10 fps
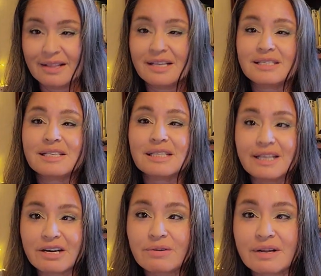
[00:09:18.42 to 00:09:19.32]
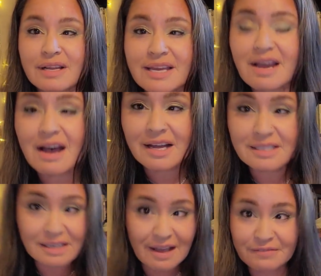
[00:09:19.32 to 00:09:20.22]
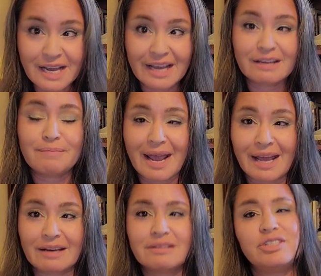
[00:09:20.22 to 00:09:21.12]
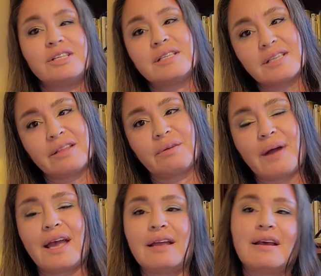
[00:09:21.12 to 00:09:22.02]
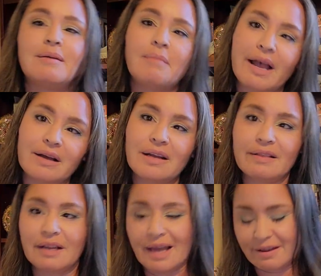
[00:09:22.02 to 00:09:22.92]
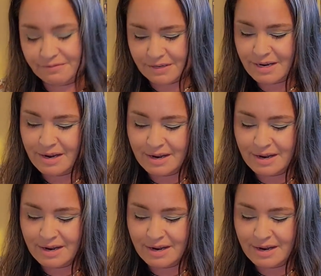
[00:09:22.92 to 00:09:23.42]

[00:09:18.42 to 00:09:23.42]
This is literally God's left-hand man. Jesus on the right, Michael on the left.